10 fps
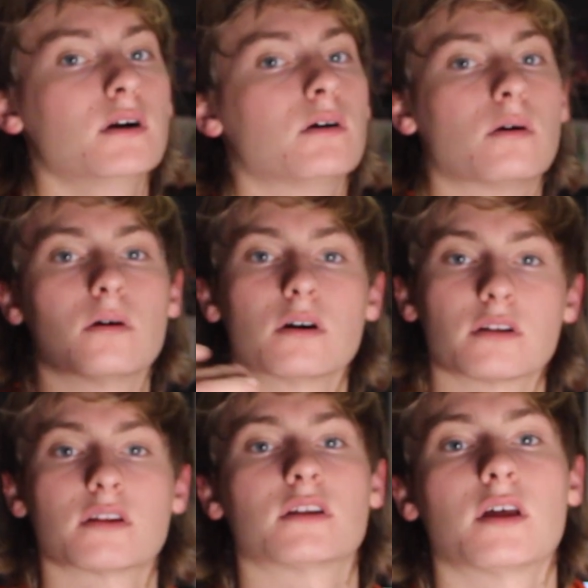or
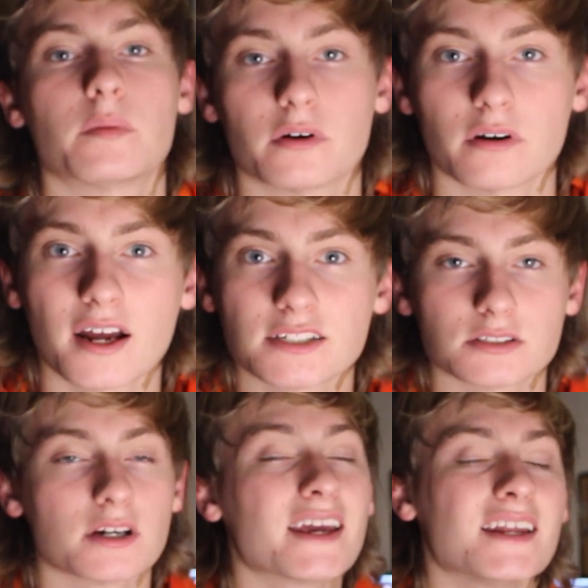the WRX
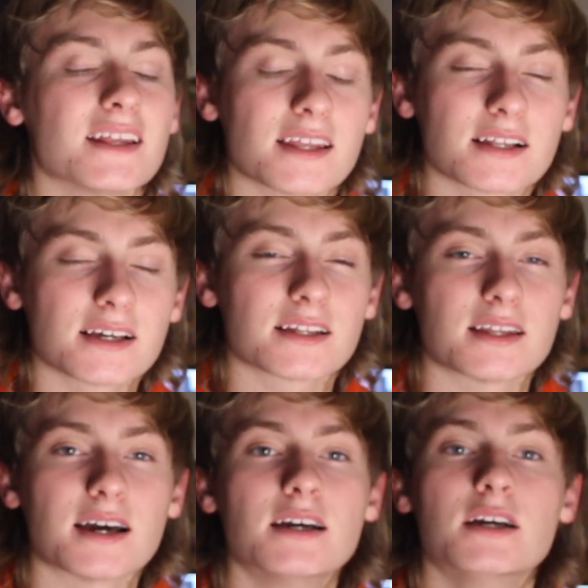or anything like
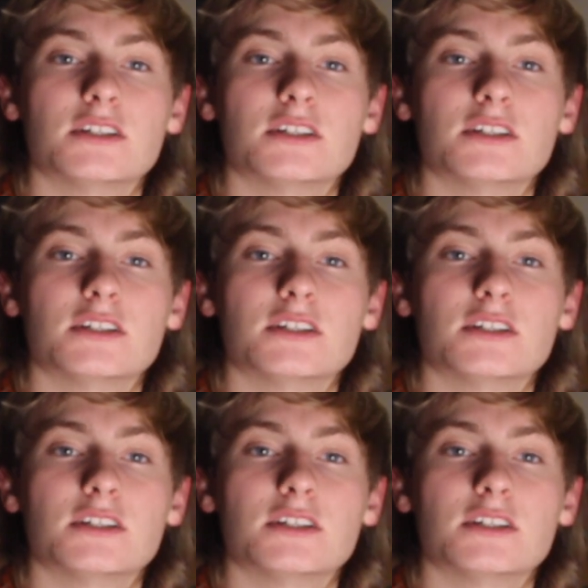that.